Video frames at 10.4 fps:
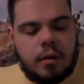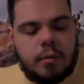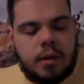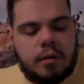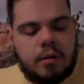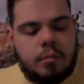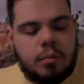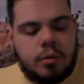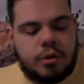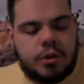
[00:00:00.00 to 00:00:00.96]
Let me get this
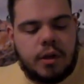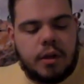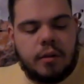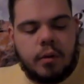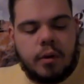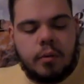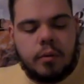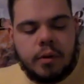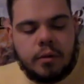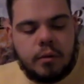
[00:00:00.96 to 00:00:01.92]
bullshit out of the way. What
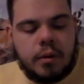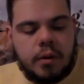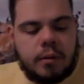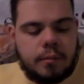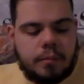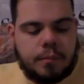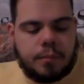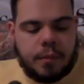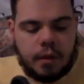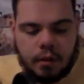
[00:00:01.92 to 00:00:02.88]
are we doing?
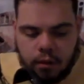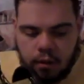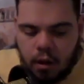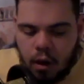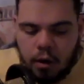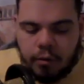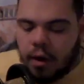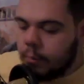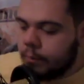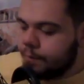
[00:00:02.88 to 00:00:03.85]
All
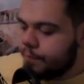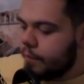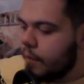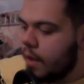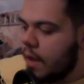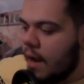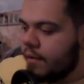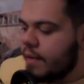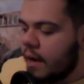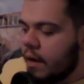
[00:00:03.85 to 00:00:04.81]
right.
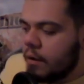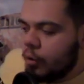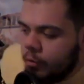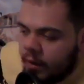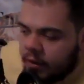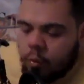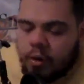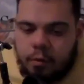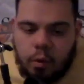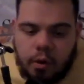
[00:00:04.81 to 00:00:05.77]
Guys, that concludes my
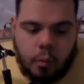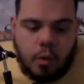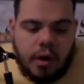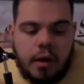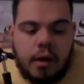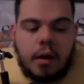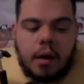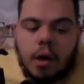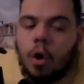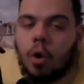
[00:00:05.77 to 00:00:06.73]
2021
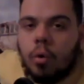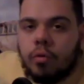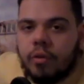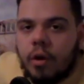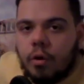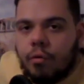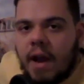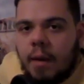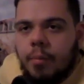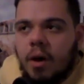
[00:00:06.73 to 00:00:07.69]
goals
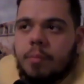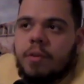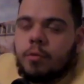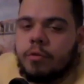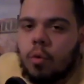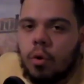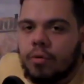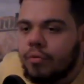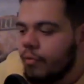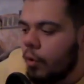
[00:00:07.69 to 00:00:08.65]
wrap-up. This was
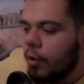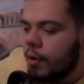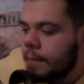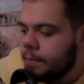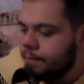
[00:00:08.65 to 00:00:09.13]
quarter 4.